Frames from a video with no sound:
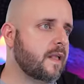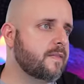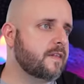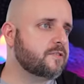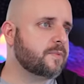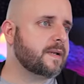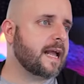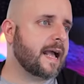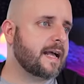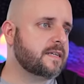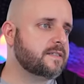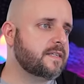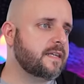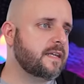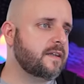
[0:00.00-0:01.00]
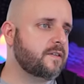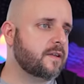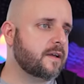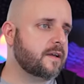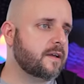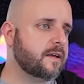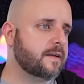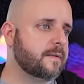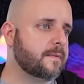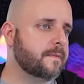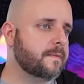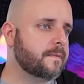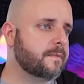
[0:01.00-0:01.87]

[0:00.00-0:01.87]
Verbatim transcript: this one has the uh,